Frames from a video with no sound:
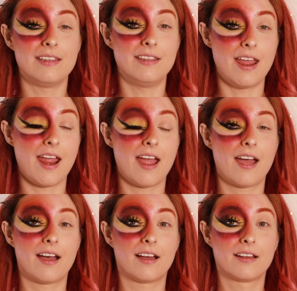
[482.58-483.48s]

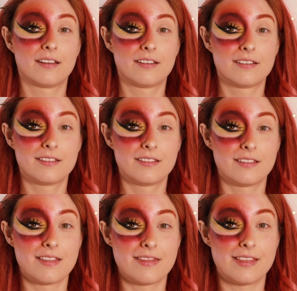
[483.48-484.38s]
Yeah.
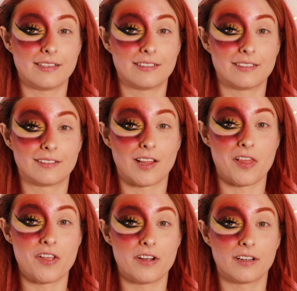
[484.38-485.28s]
This is the
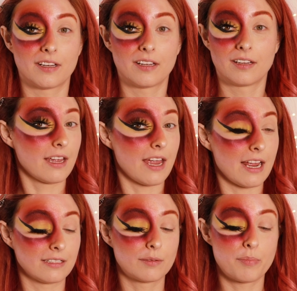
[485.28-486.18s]
look.
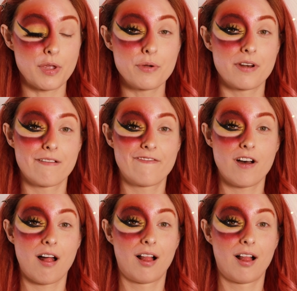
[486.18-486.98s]
It's beautiful.